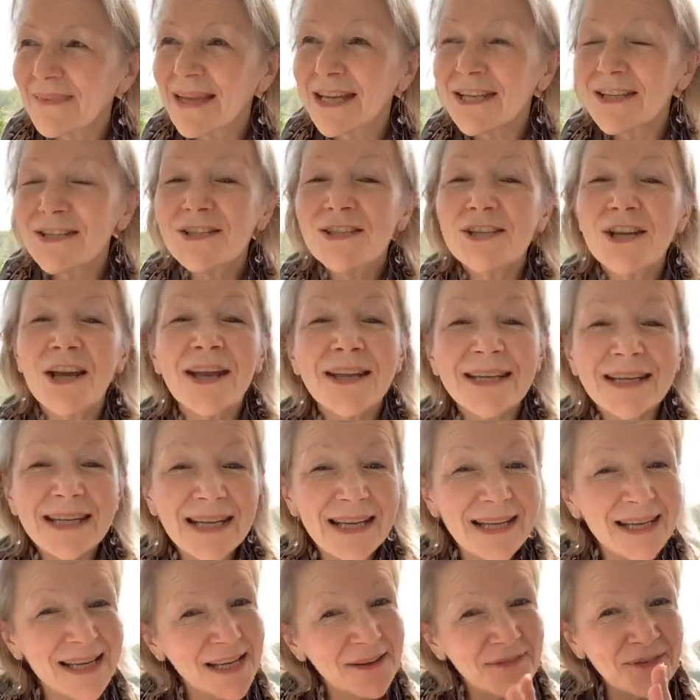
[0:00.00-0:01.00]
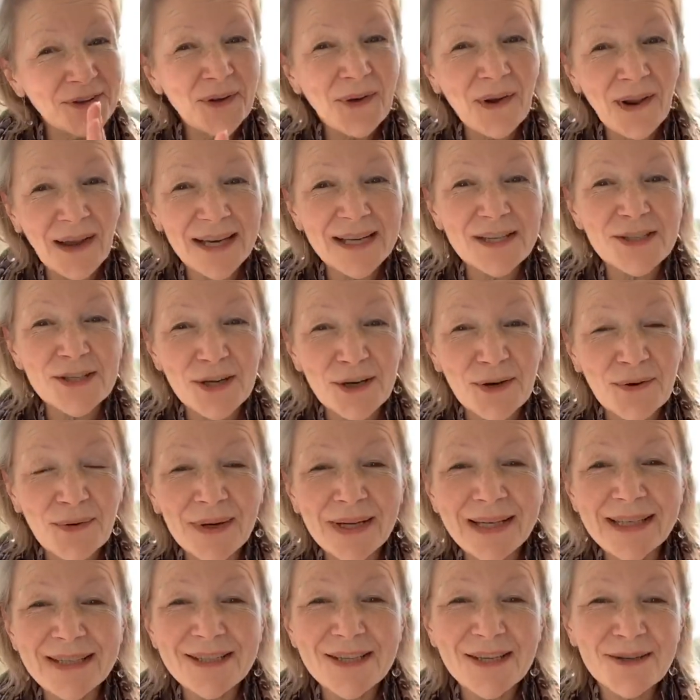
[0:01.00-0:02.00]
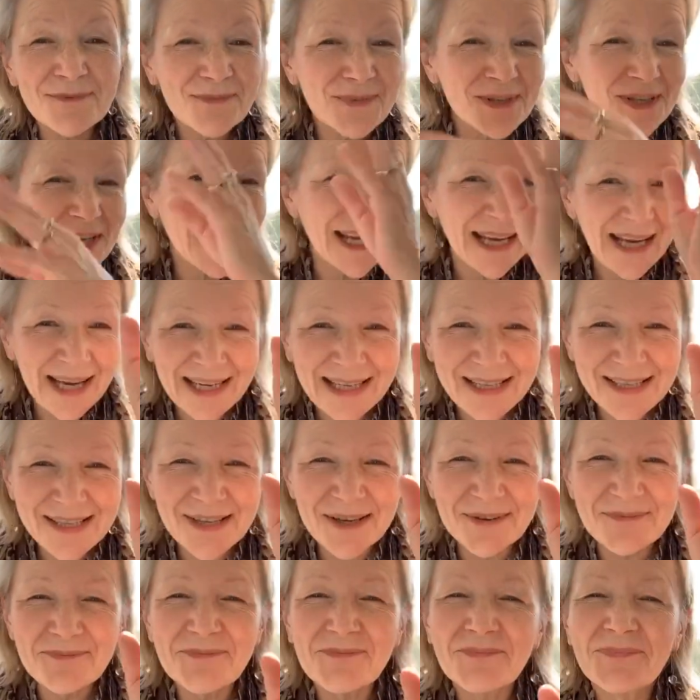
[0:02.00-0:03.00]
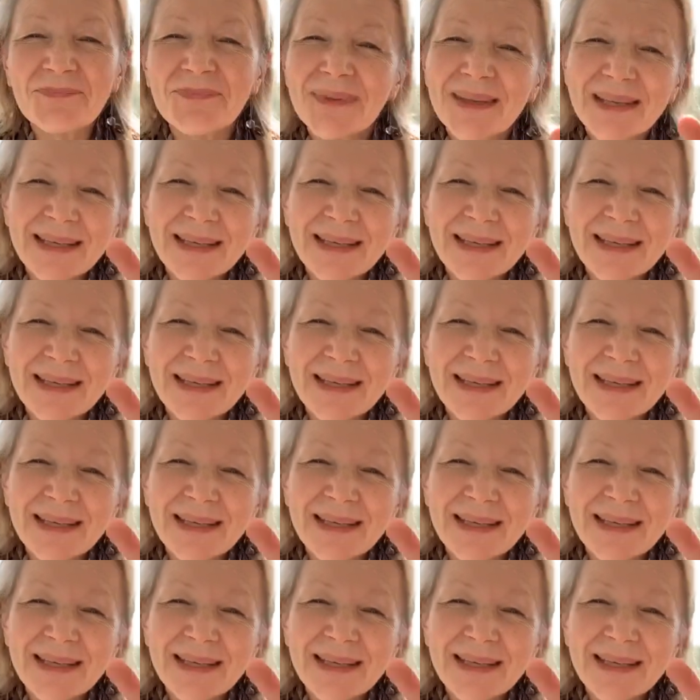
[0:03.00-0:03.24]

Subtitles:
journey, if you like, to queendom, to kingdom,